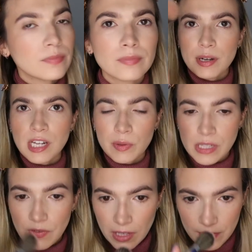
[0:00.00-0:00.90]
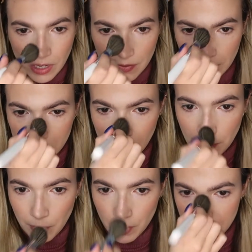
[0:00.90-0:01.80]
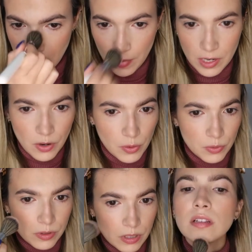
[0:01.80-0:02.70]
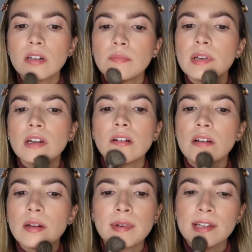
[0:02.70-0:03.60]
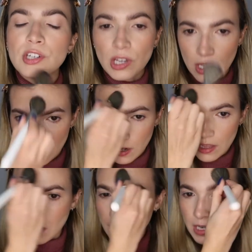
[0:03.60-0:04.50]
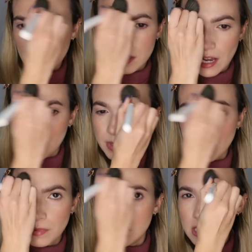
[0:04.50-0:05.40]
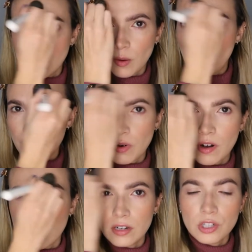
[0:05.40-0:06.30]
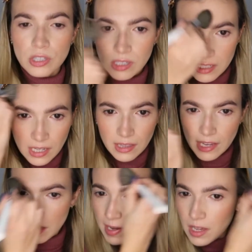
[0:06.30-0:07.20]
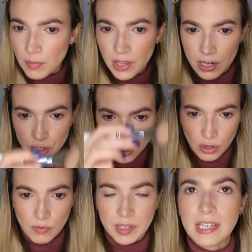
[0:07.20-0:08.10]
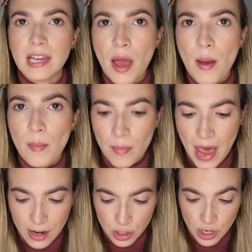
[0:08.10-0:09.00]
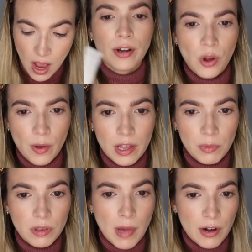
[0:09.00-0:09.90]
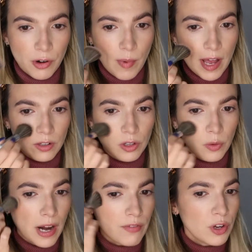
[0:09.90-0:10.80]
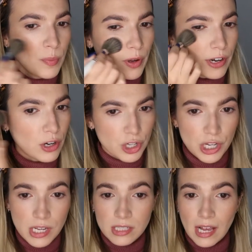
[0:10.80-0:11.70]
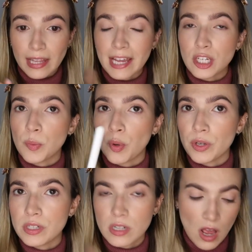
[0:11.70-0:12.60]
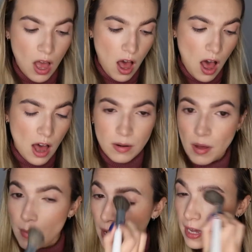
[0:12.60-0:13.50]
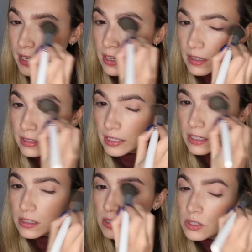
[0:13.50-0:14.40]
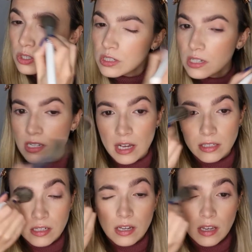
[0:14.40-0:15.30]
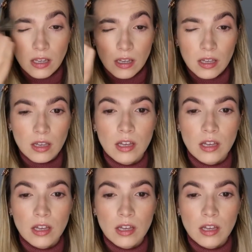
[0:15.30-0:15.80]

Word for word: I'm gonna take what's ever left on this. I'm gonna put it down my nose, a little bit on my chin, and then I'm gonna dab some in the center of my forehead just because I like my complexion to really match. When you're going in with a monochromatic look, whatever you put on your cheeks, I like to put on my lids, just a dusting